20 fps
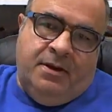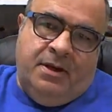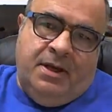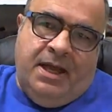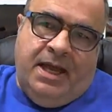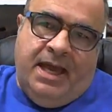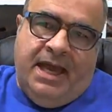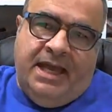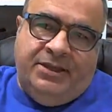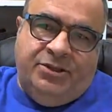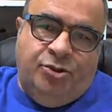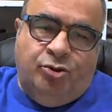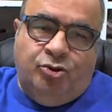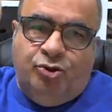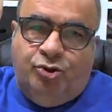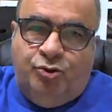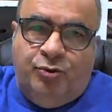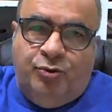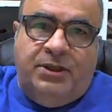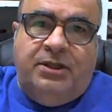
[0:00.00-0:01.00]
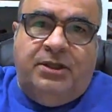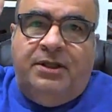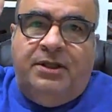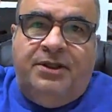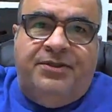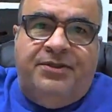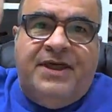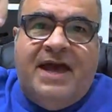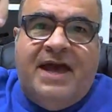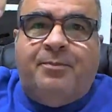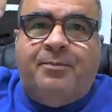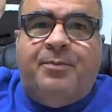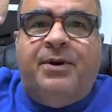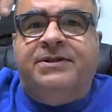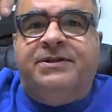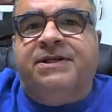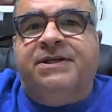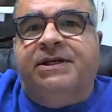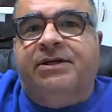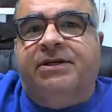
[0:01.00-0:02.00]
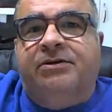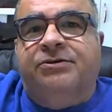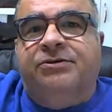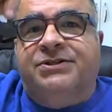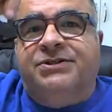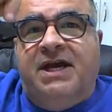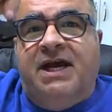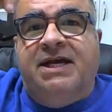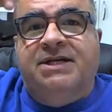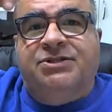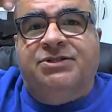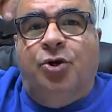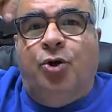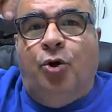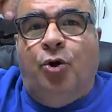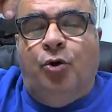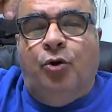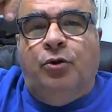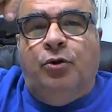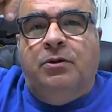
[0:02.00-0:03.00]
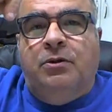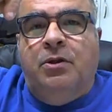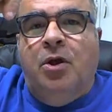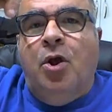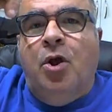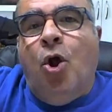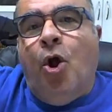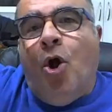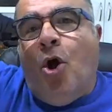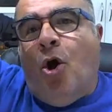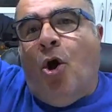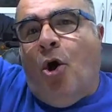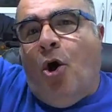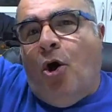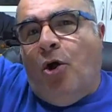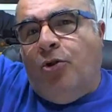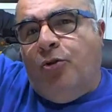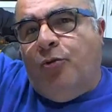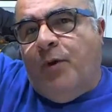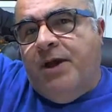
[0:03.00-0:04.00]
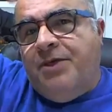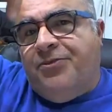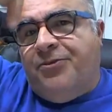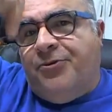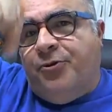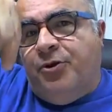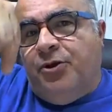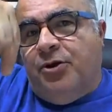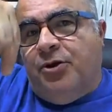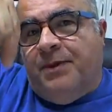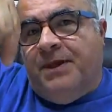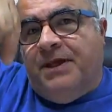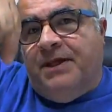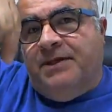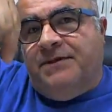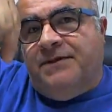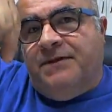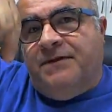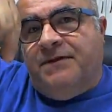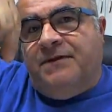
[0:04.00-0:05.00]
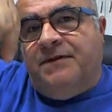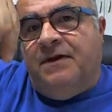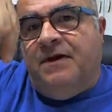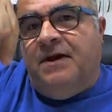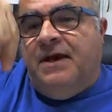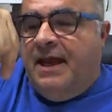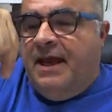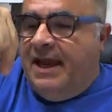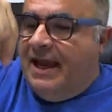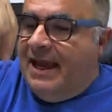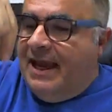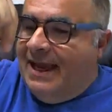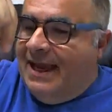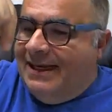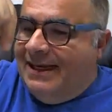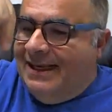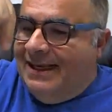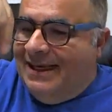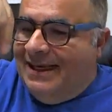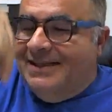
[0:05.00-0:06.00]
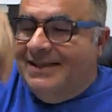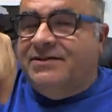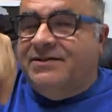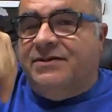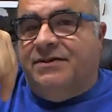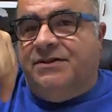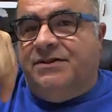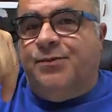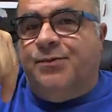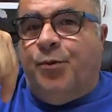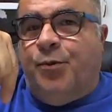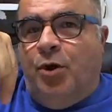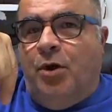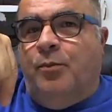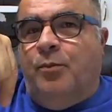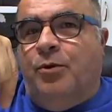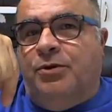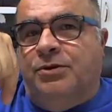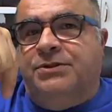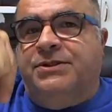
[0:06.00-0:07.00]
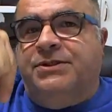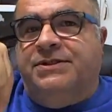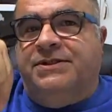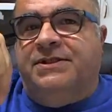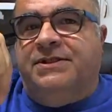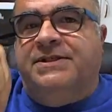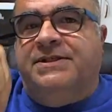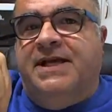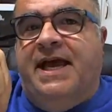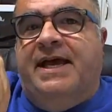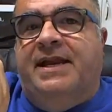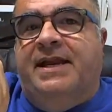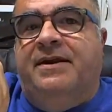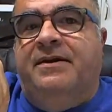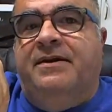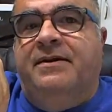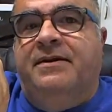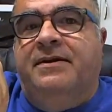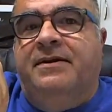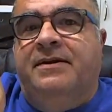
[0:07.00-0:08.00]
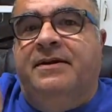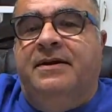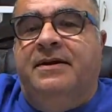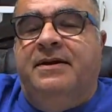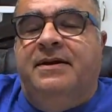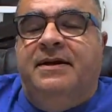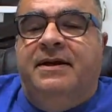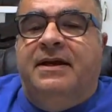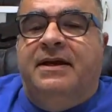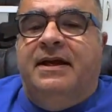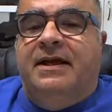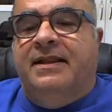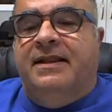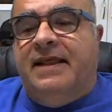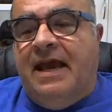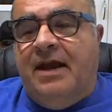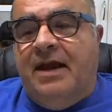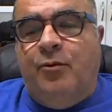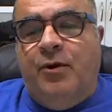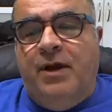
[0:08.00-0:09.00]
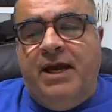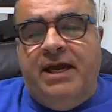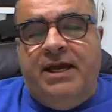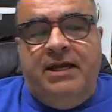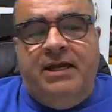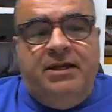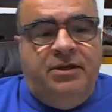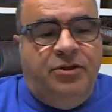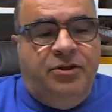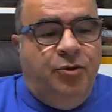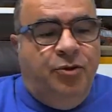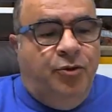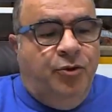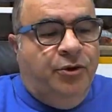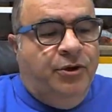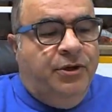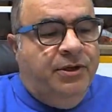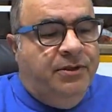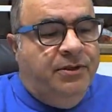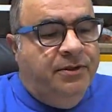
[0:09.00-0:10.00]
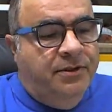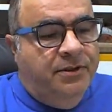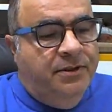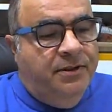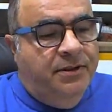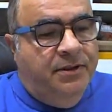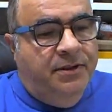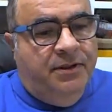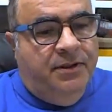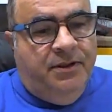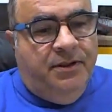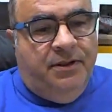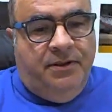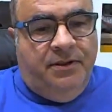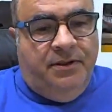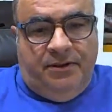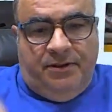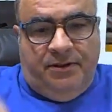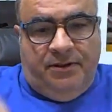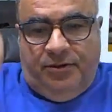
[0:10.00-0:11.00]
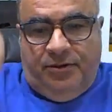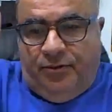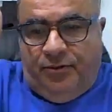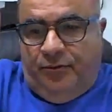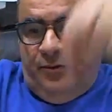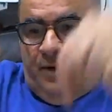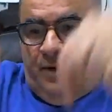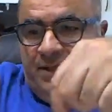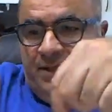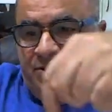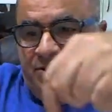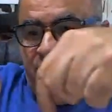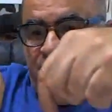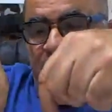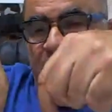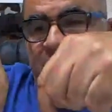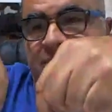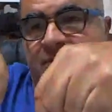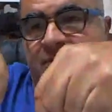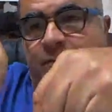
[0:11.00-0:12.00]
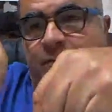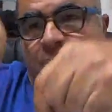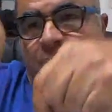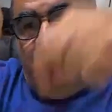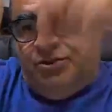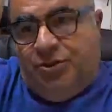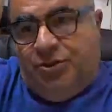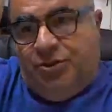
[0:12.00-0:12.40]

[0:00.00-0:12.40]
and you'll drill that particular size hole all the way through your piece and into the spoil board just a tad. And that way your registration marks, your